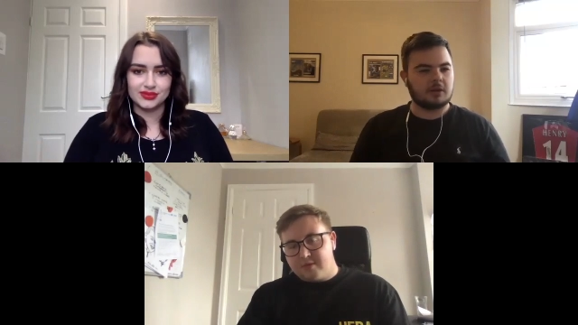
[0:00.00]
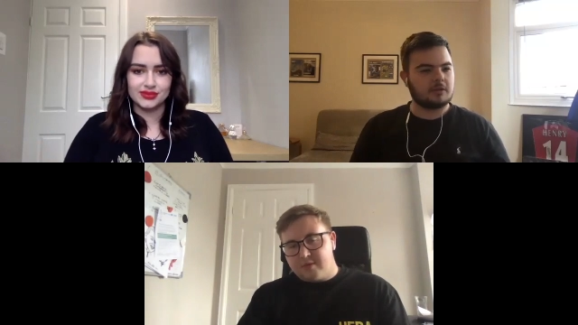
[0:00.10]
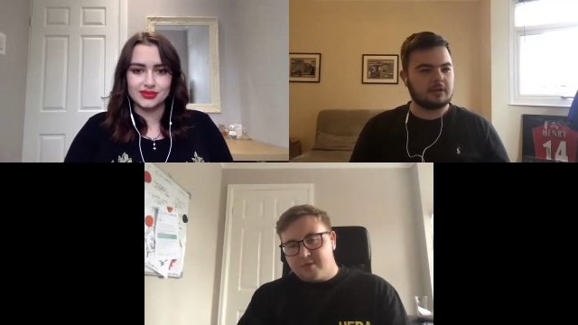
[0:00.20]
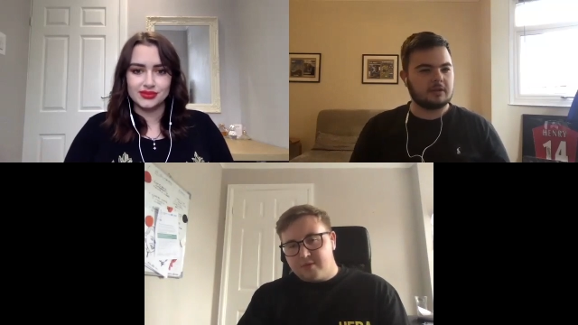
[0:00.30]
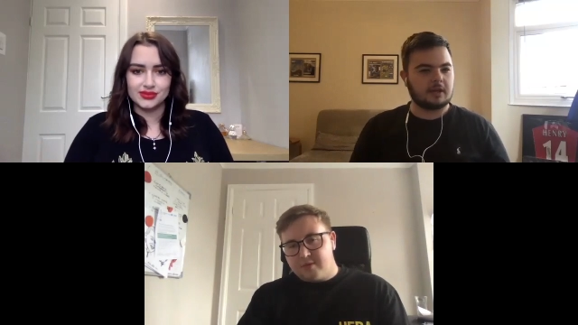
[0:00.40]
Speaker 1: I
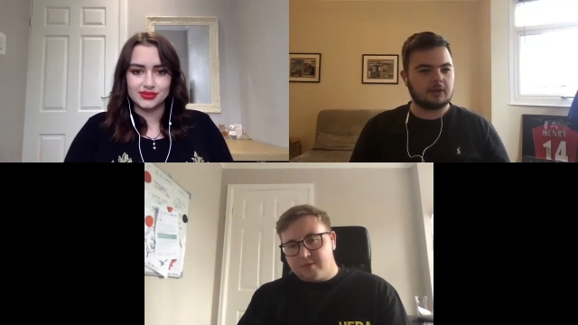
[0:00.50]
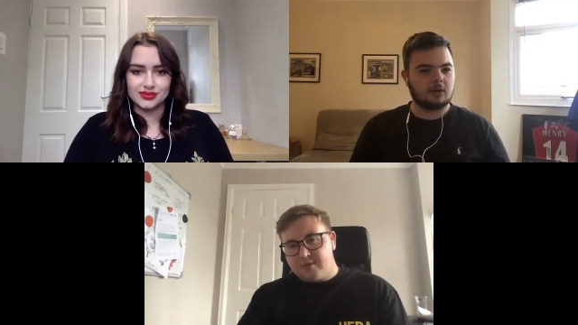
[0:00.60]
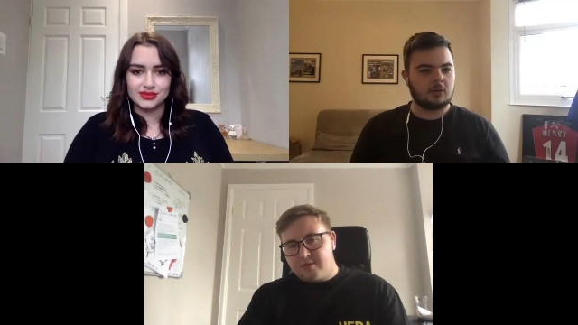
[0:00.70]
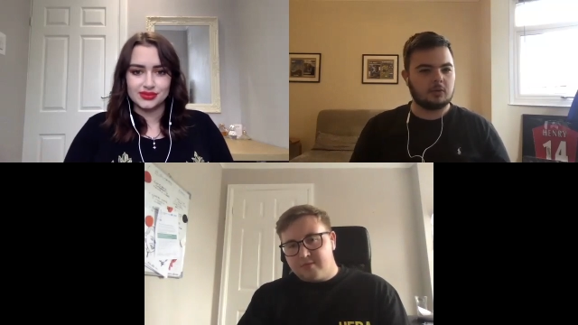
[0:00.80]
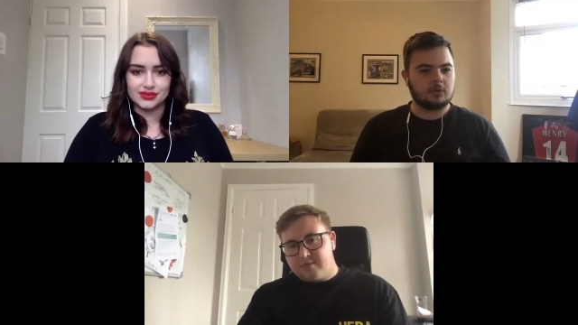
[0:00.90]
think that
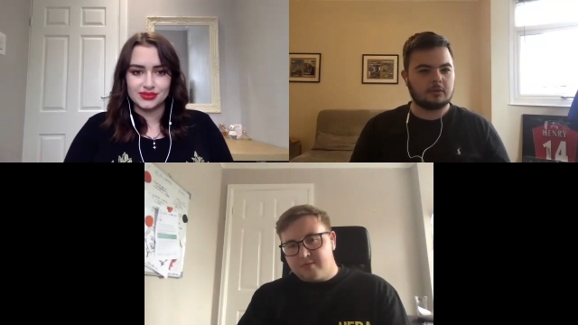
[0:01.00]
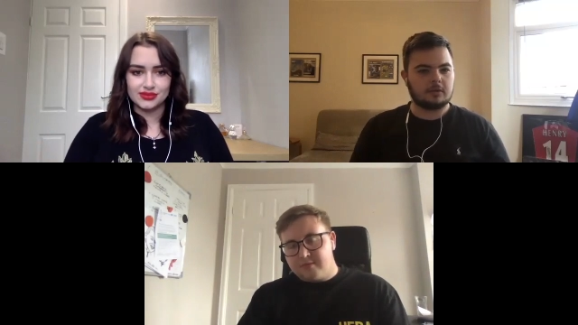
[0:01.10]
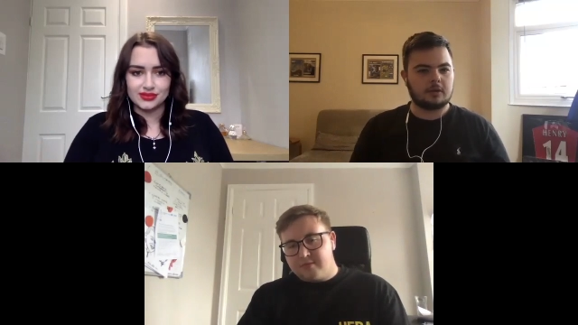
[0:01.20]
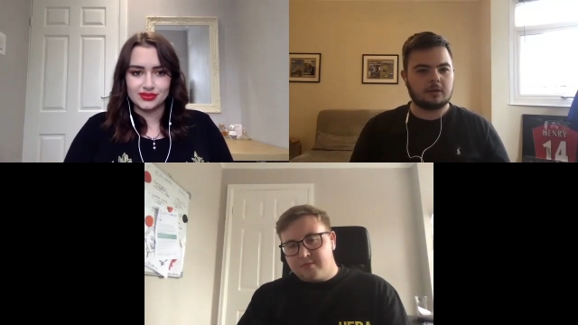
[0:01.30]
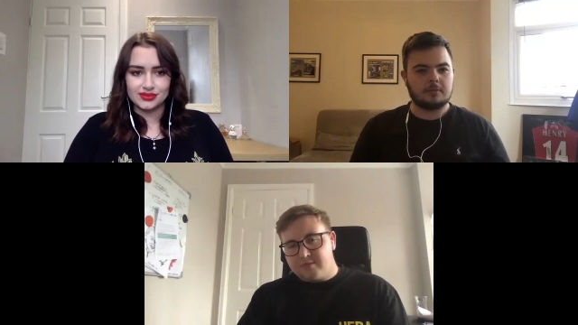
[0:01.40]
goal
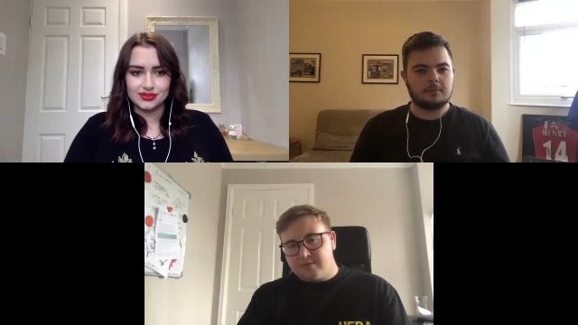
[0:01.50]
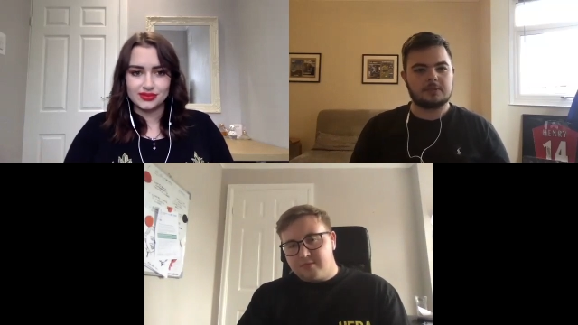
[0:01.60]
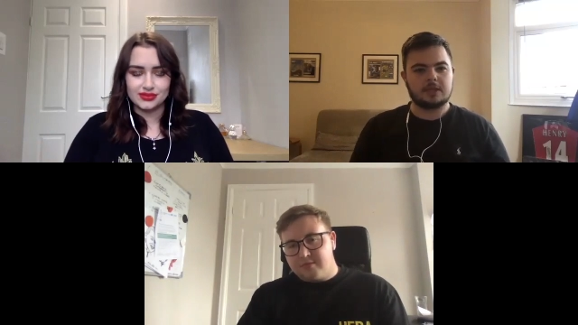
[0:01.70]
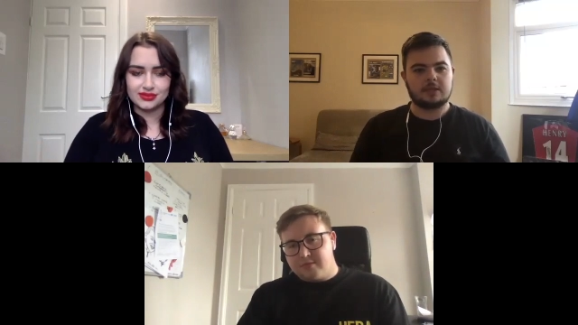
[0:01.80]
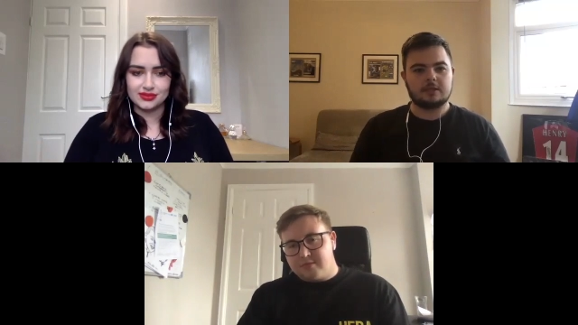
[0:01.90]
um, did.